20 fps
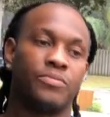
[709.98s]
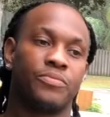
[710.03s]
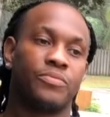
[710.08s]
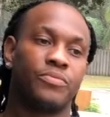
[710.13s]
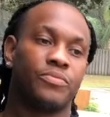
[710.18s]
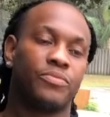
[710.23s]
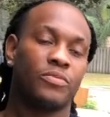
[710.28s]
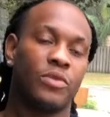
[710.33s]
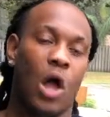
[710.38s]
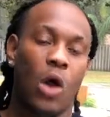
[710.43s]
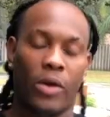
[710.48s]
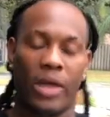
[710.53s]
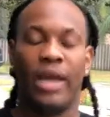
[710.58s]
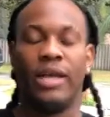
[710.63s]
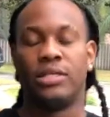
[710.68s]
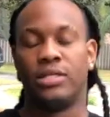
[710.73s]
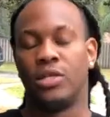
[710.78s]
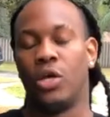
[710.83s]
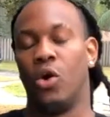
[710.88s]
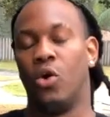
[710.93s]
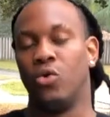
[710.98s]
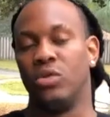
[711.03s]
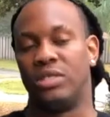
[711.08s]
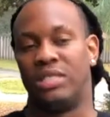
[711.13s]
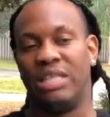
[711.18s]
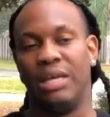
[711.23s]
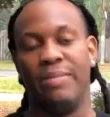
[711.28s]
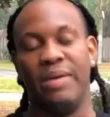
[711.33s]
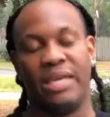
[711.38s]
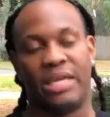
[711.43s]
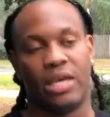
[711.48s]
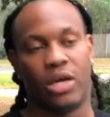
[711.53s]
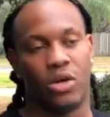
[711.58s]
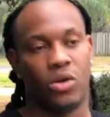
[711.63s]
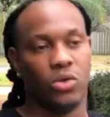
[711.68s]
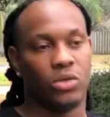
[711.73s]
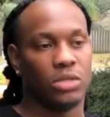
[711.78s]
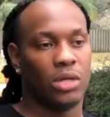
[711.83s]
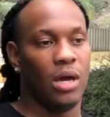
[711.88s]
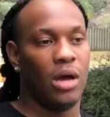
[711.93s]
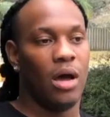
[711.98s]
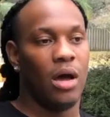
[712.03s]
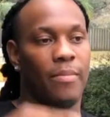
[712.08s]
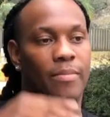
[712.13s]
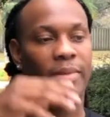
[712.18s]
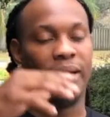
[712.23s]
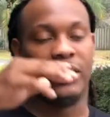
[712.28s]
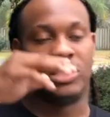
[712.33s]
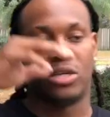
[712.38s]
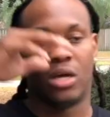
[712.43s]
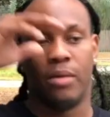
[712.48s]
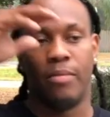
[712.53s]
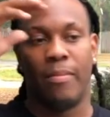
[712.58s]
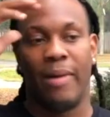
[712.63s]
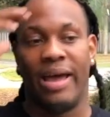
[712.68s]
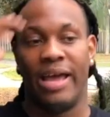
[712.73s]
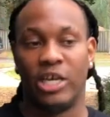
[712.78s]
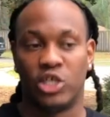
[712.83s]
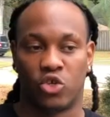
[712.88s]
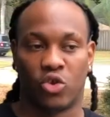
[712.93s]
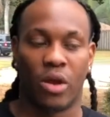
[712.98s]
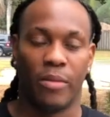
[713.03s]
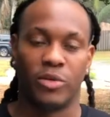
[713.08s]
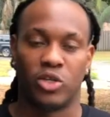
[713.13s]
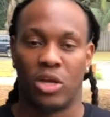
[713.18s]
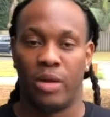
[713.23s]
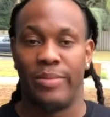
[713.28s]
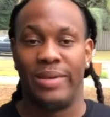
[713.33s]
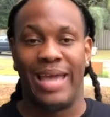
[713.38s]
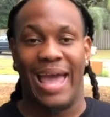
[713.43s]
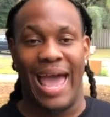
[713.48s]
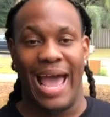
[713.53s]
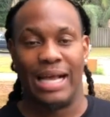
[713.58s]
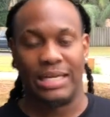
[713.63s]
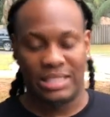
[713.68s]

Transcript: man. Okay, so CB Kennels, um, it's gonna my Instagram is gonna be at